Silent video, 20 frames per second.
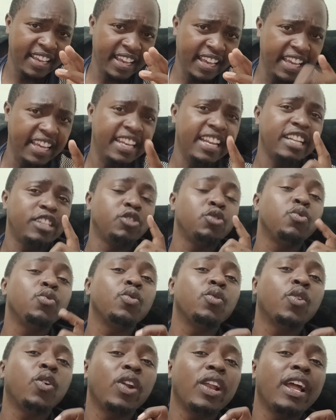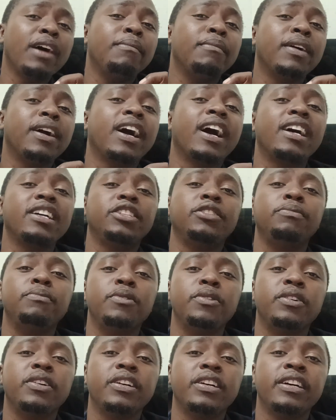In a two-column cash
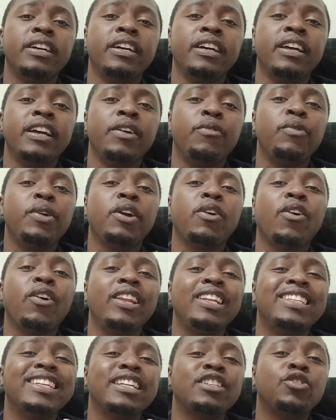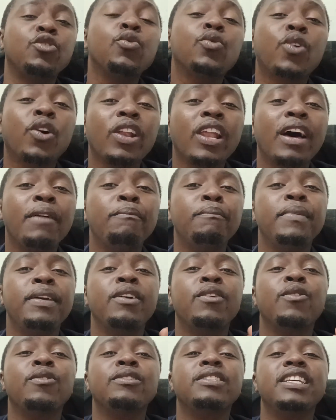book, we call it a two-column
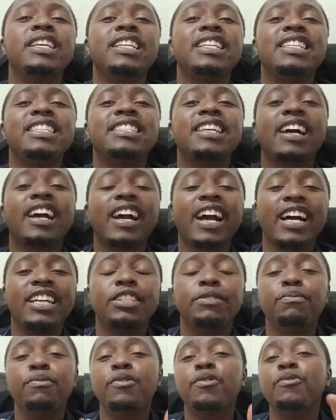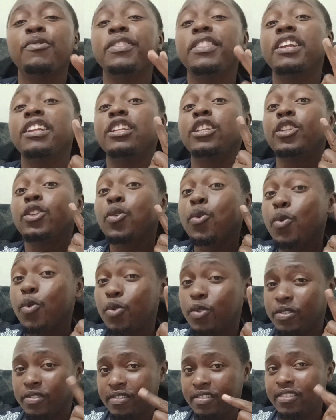because it is a cash book with
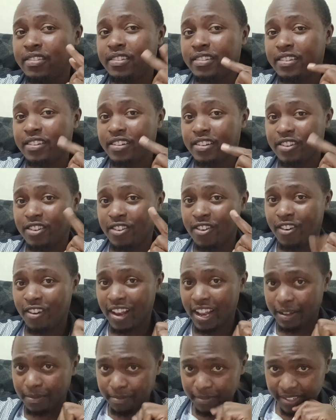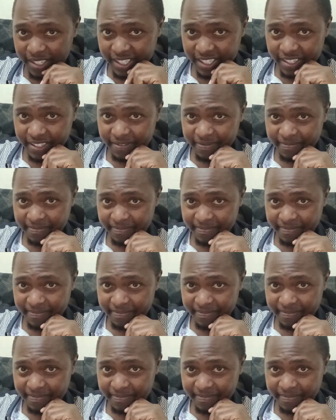two columns.